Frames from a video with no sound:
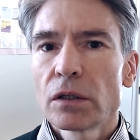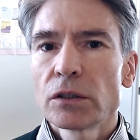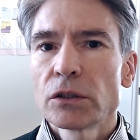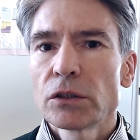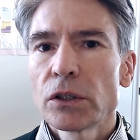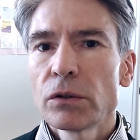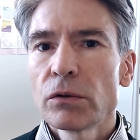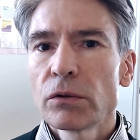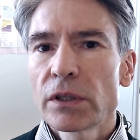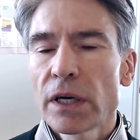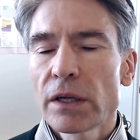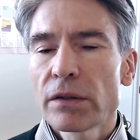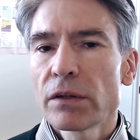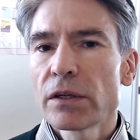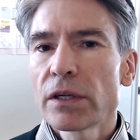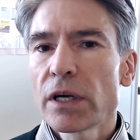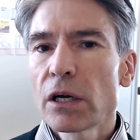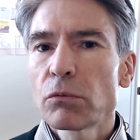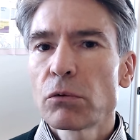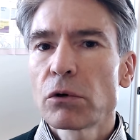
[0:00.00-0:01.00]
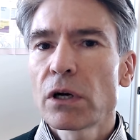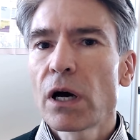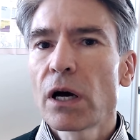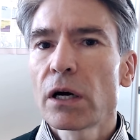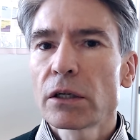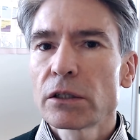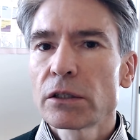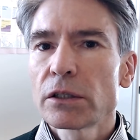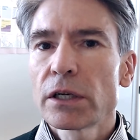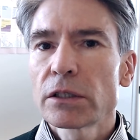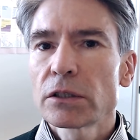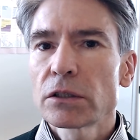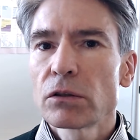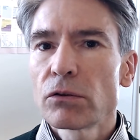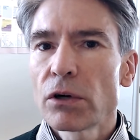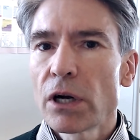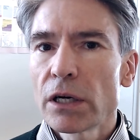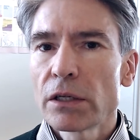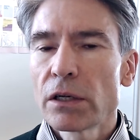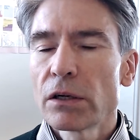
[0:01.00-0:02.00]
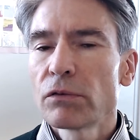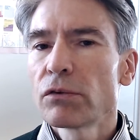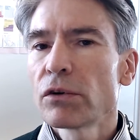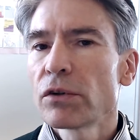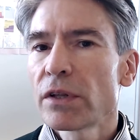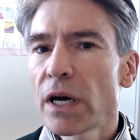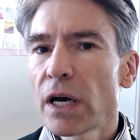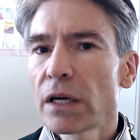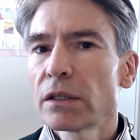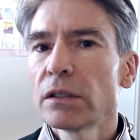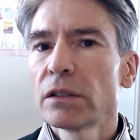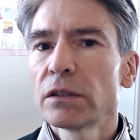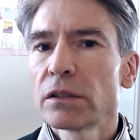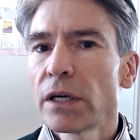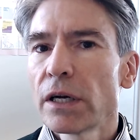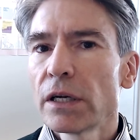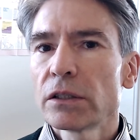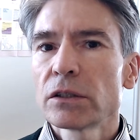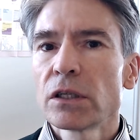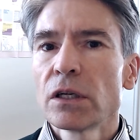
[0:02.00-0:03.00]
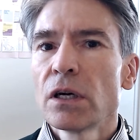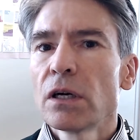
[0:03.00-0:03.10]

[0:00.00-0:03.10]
to get the network architecture right. And for that, it takes